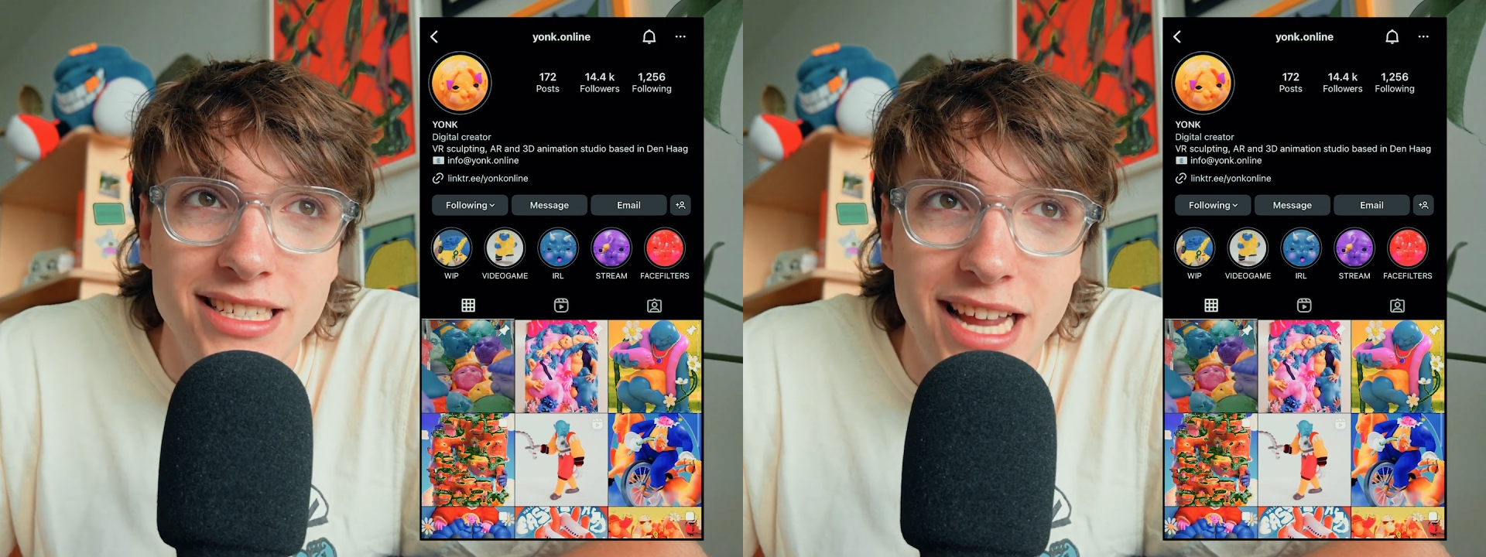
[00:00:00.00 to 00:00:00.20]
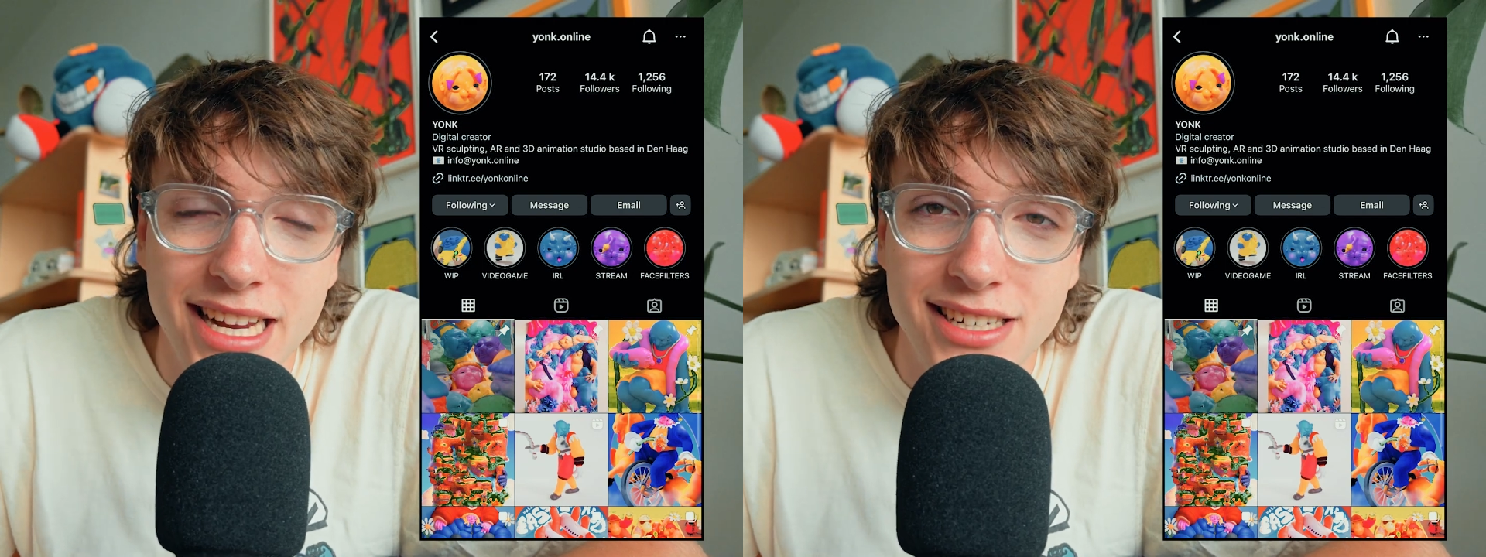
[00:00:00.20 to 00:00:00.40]

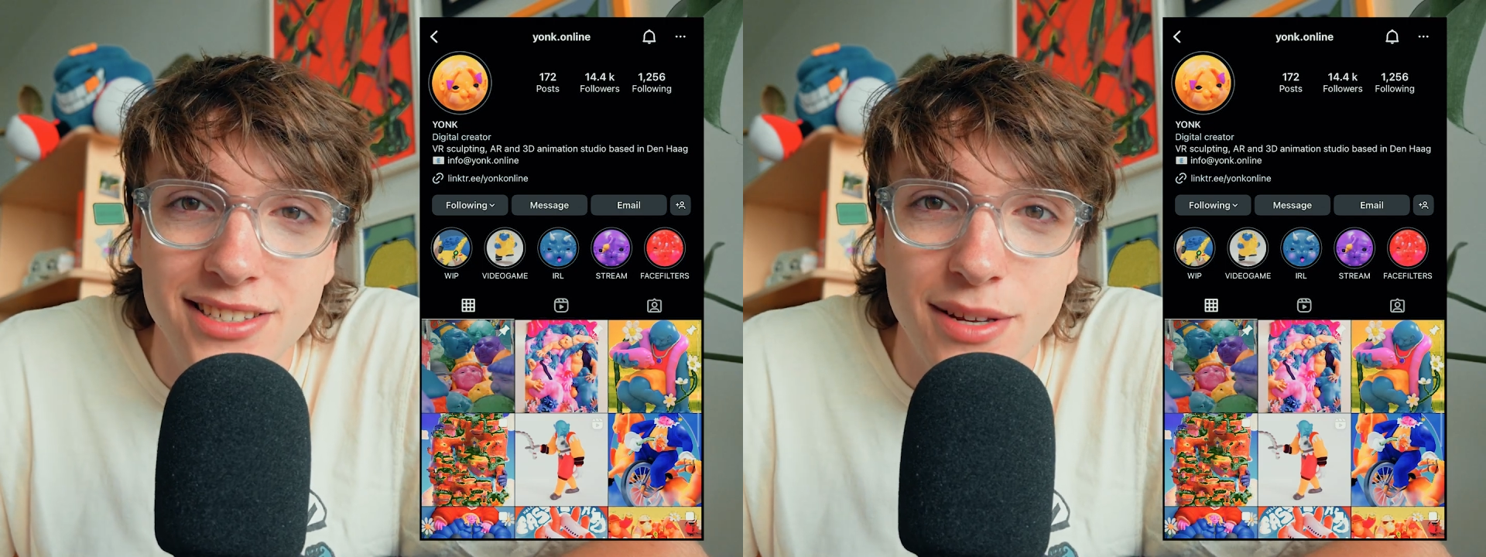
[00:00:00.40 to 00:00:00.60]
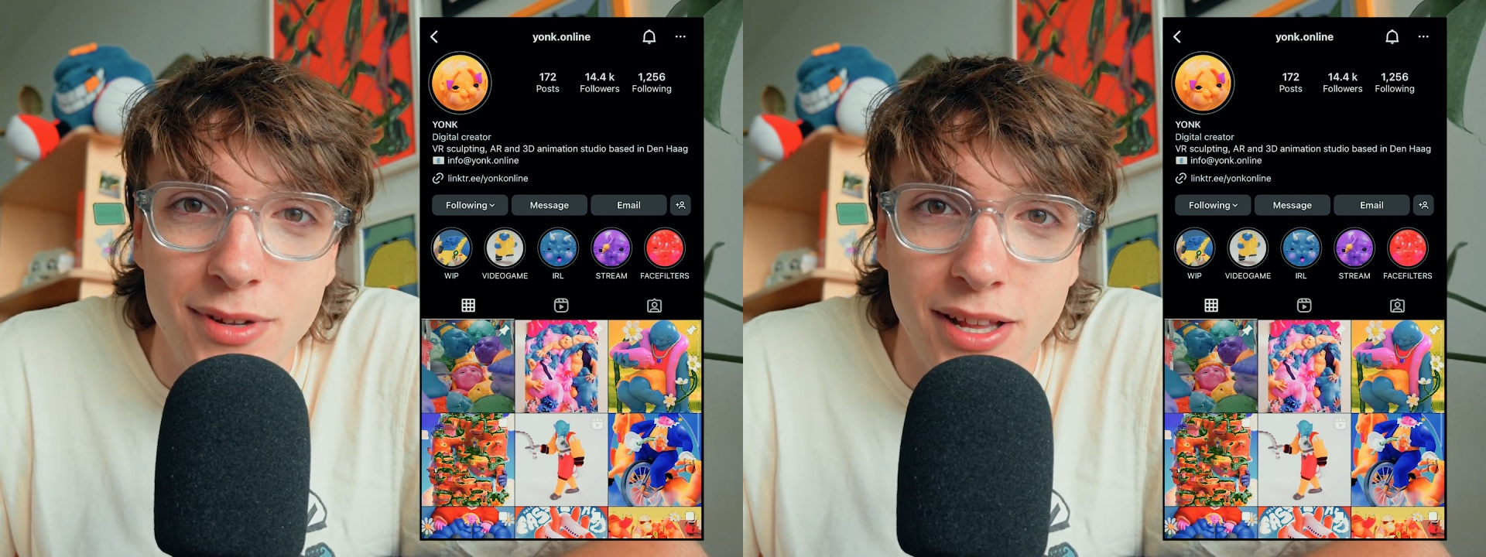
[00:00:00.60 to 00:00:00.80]
take it into
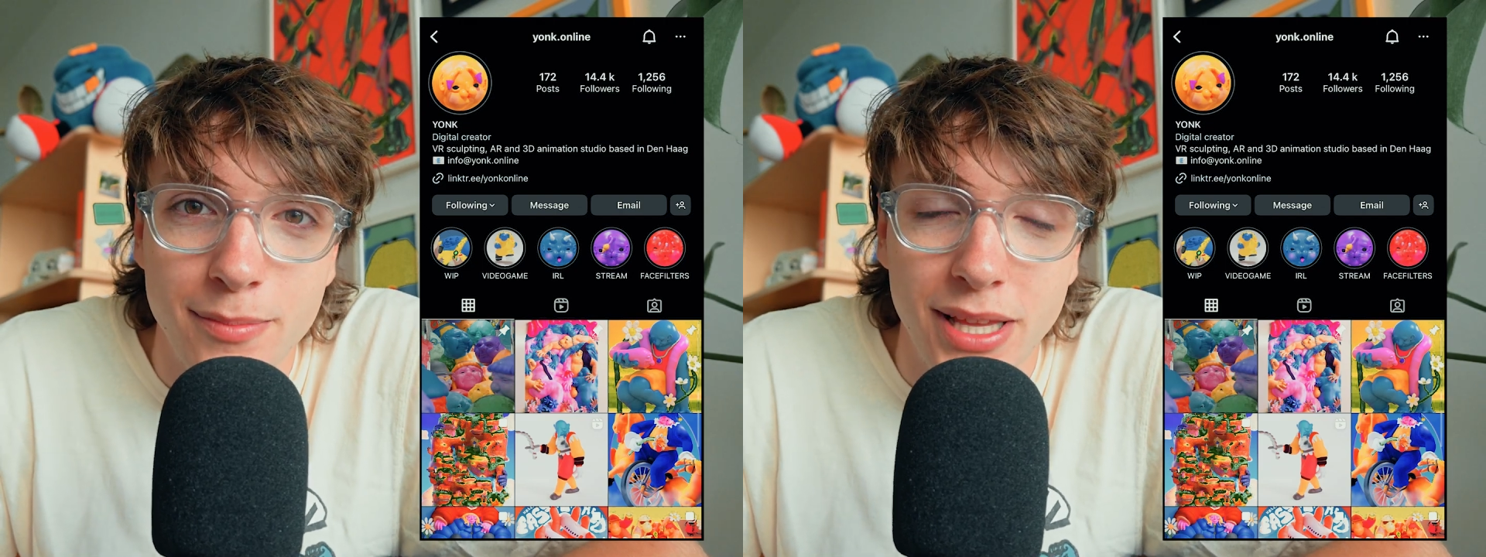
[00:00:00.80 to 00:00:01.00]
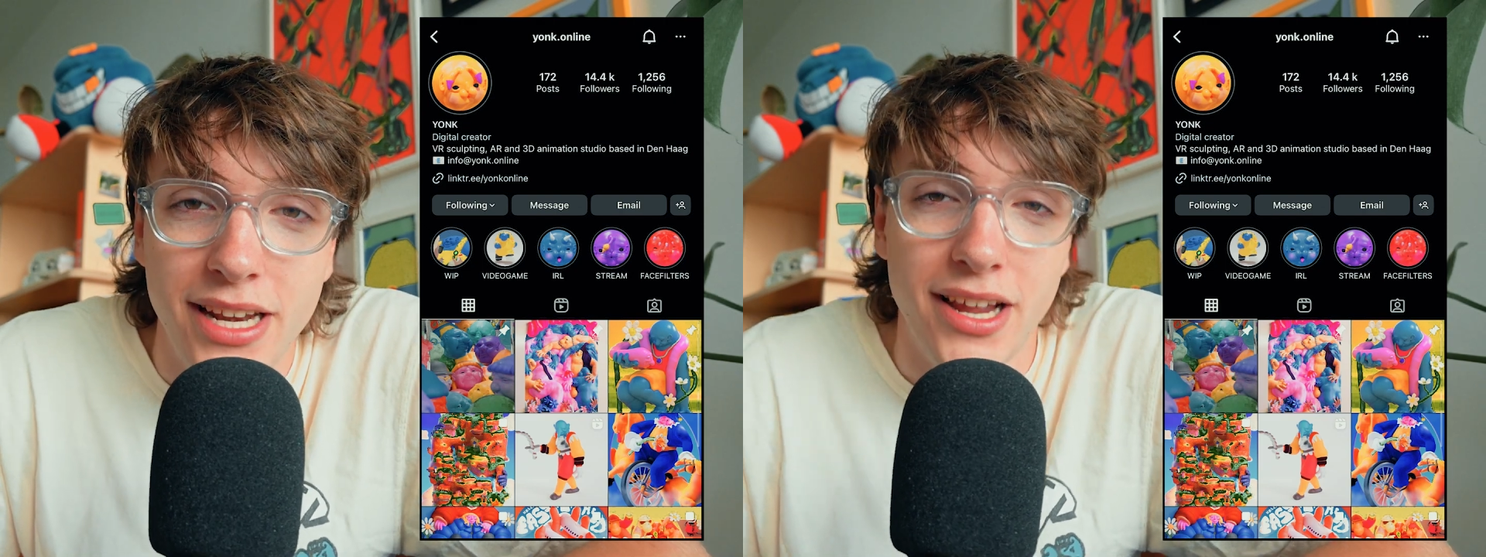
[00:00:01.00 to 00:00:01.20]
somewhere like
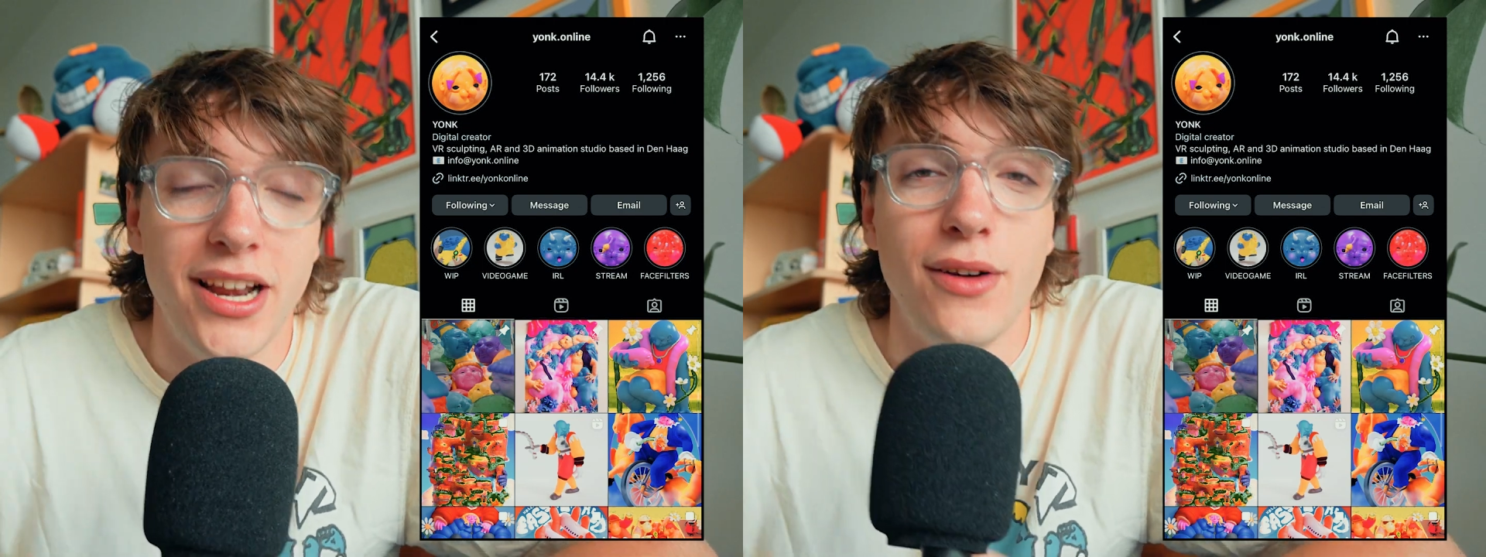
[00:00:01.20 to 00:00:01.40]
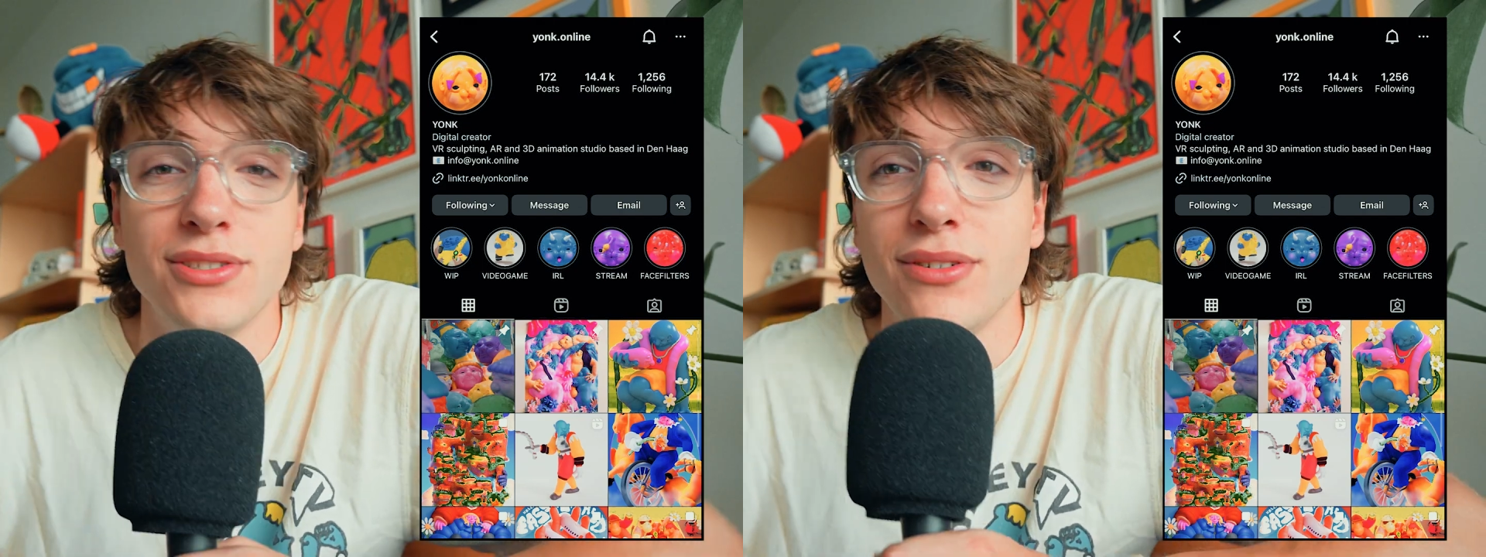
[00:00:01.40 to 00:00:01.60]
Blender,
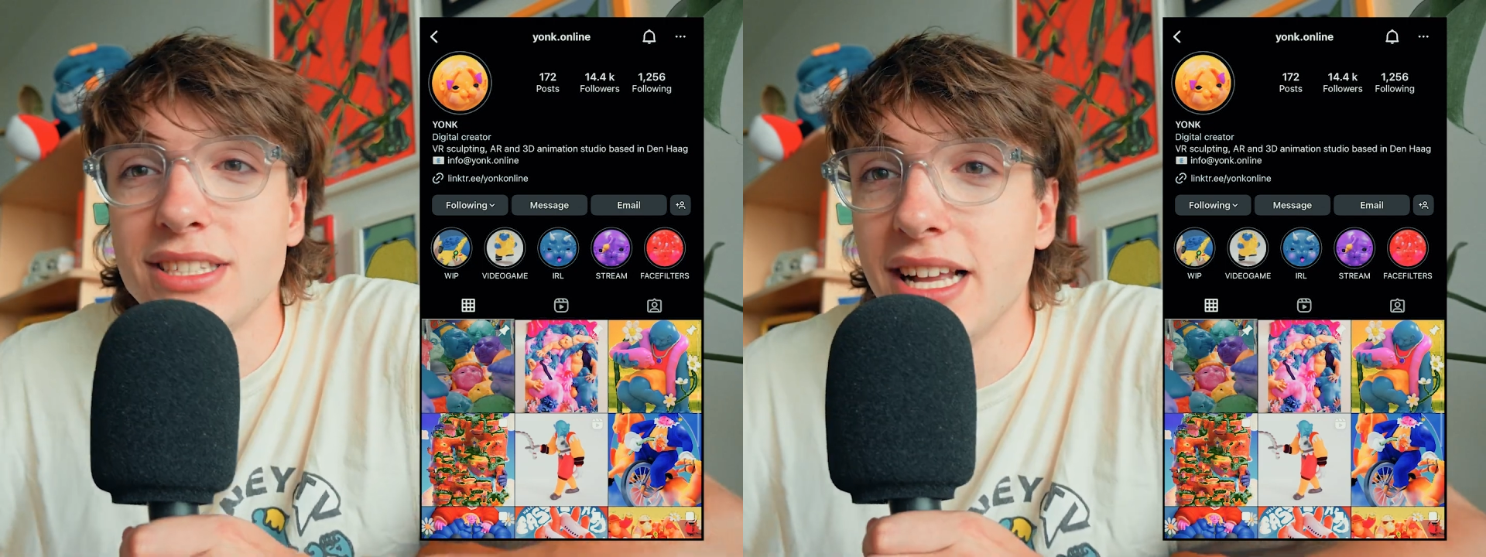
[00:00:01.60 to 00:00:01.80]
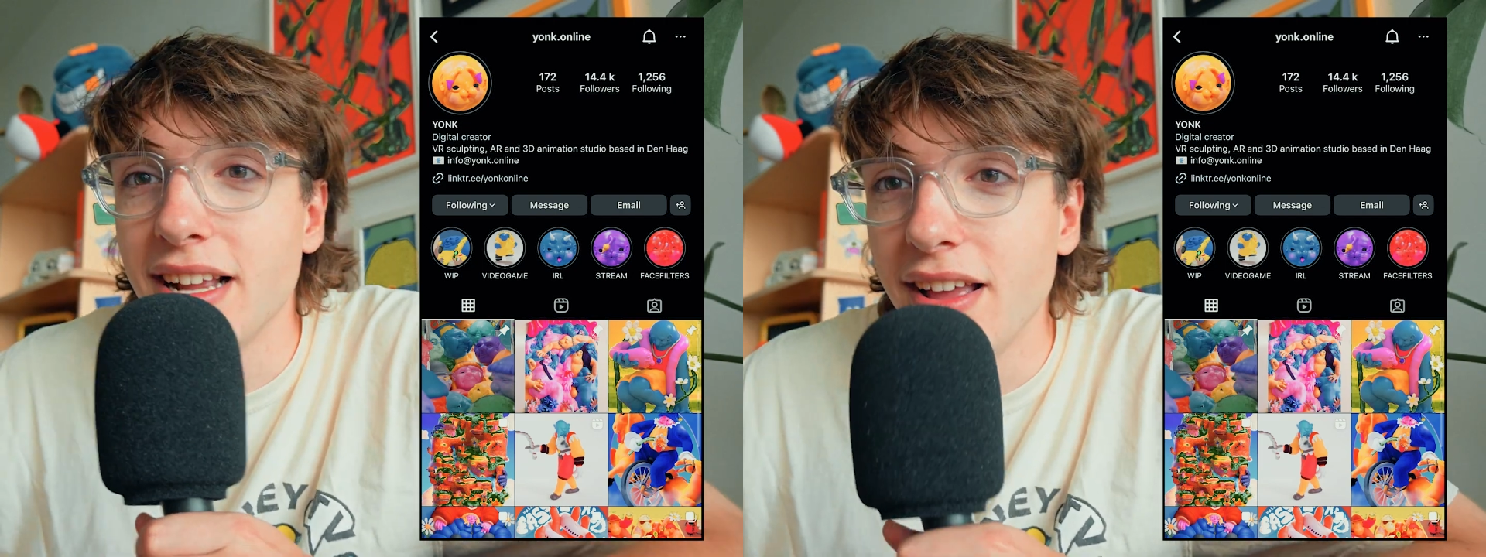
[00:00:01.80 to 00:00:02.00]
and I was
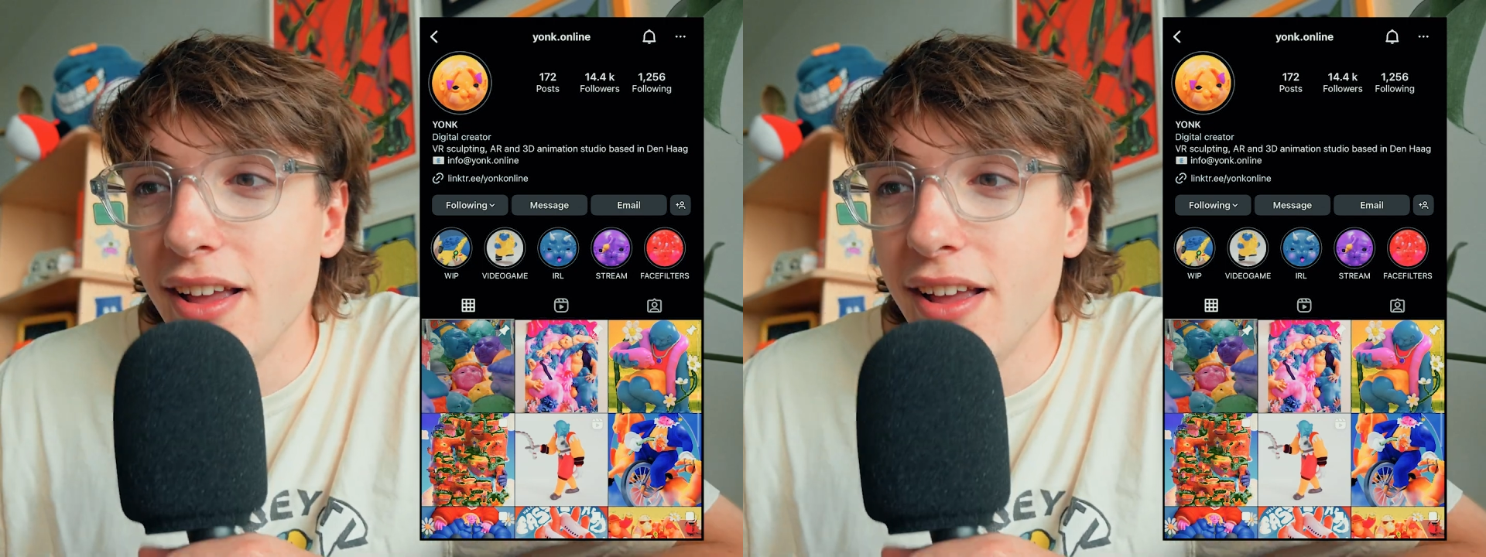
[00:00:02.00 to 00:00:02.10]
always like,